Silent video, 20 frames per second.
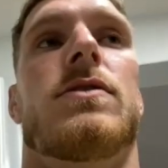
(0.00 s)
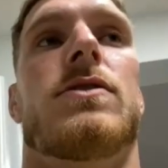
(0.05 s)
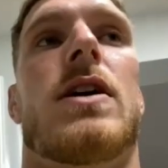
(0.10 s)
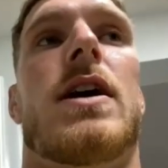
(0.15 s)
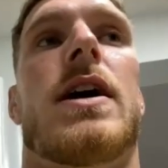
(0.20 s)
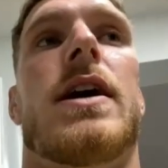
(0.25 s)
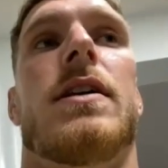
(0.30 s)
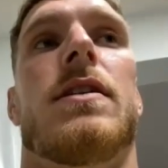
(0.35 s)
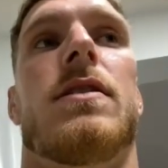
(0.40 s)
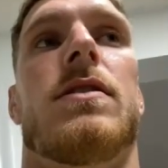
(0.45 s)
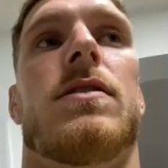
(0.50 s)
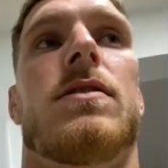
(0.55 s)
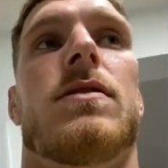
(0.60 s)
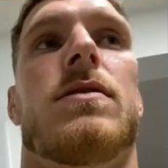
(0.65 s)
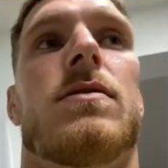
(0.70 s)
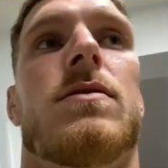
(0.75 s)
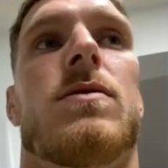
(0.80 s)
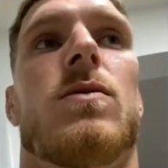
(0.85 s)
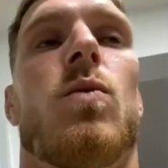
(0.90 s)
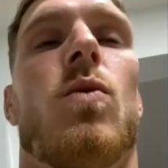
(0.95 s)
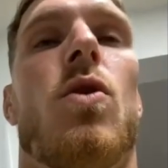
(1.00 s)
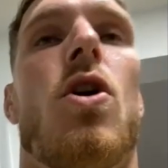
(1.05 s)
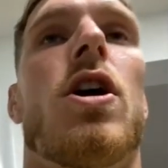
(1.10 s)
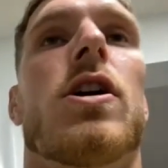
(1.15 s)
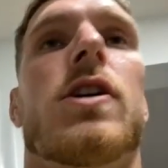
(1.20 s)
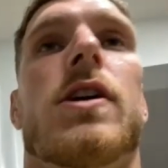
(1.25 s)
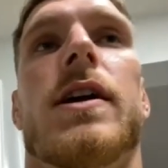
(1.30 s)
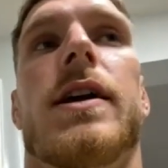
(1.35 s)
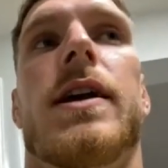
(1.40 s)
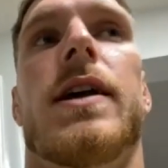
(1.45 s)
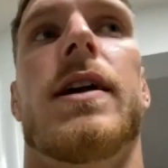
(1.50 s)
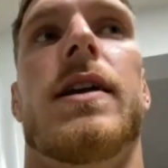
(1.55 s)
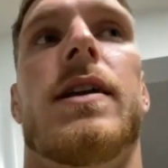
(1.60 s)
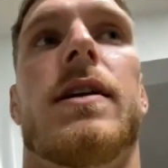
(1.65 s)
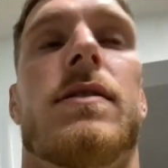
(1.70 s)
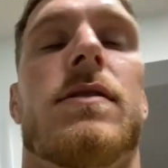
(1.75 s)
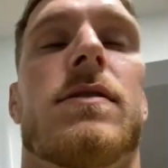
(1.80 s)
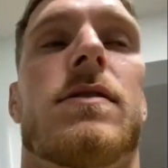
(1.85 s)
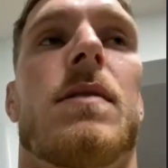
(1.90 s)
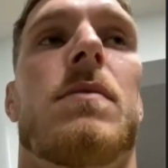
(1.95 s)
try and walk again.
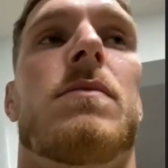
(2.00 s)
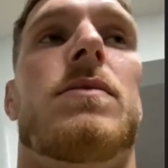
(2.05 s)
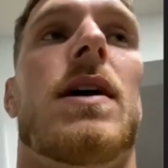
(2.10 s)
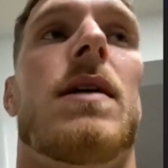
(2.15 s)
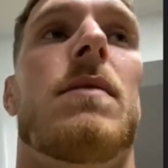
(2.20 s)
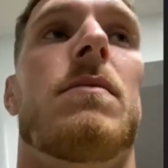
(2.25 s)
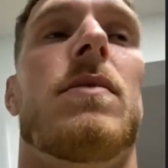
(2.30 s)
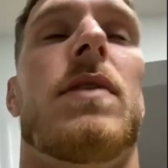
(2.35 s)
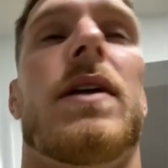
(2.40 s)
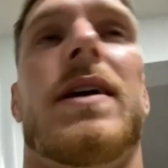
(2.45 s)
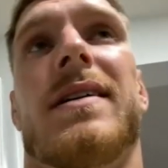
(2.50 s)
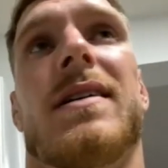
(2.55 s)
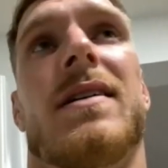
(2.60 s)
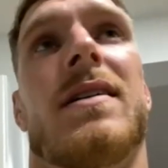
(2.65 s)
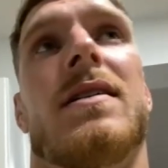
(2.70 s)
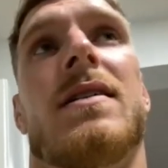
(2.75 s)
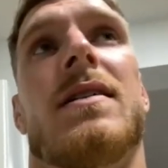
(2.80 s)
And sometimes like